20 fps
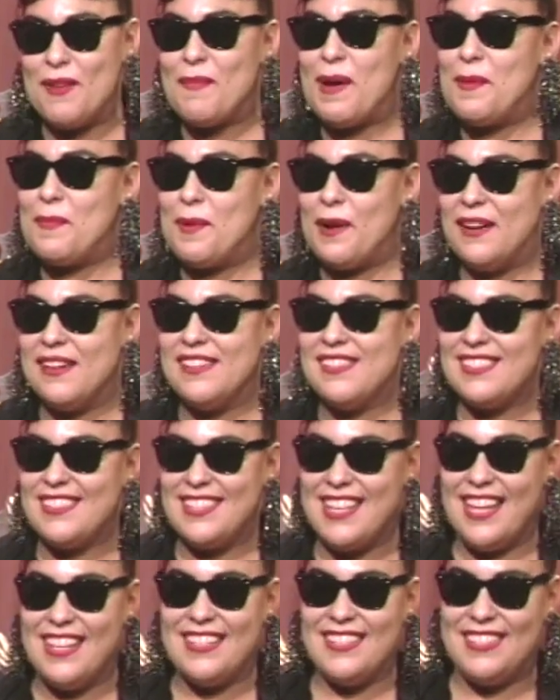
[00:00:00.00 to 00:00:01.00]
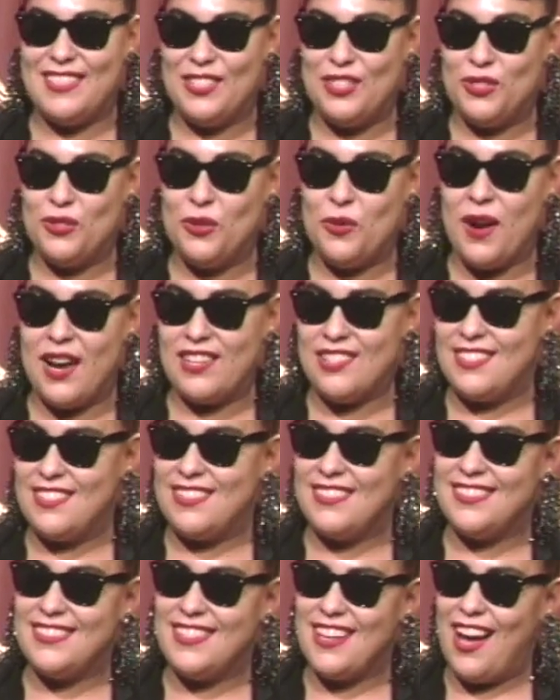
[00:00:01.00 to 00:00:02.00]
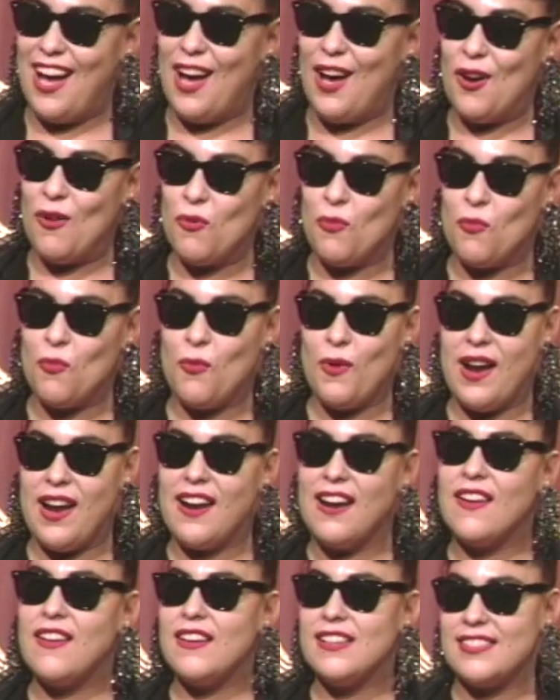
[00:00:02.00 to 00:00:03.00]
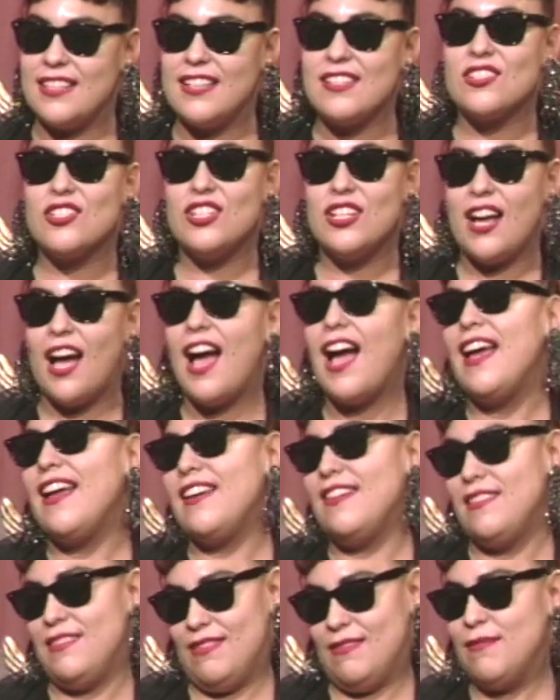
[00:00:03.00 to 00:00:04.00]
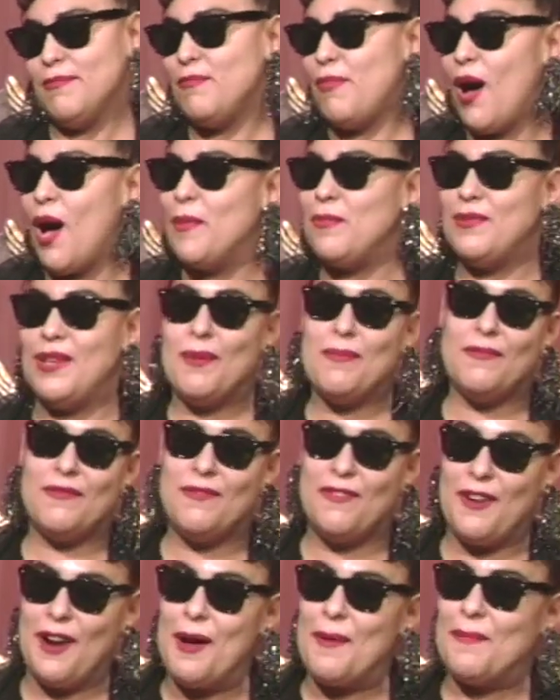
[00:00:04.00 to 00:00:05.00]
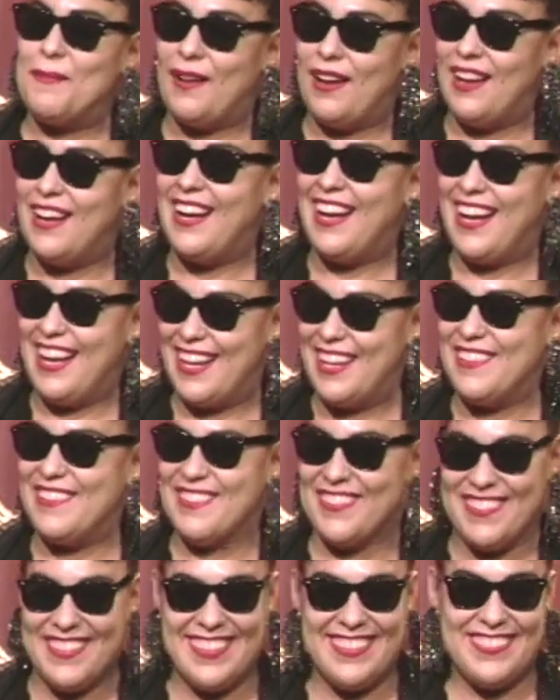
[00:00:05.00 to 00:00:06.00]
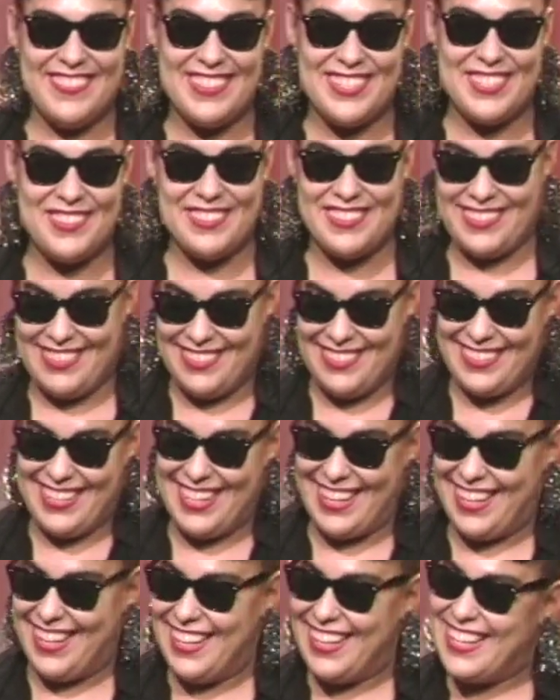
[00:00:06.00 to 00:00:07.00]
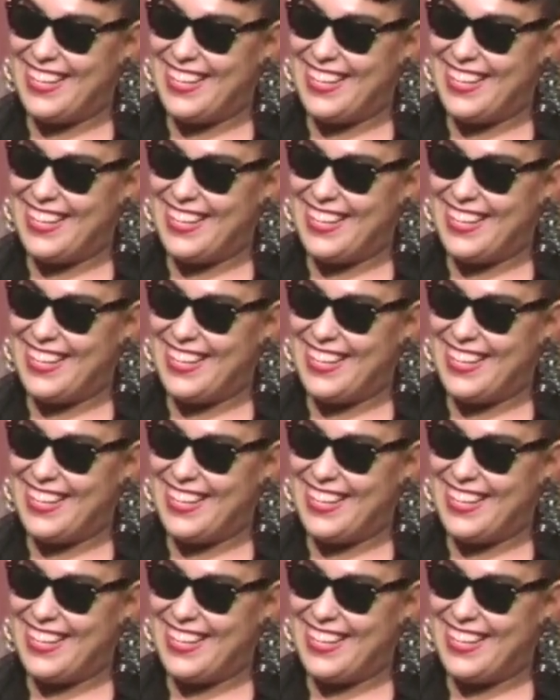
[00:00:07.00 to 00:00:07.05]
my parents tended to question uh, where essentially I popped up from, um, which was, yeah.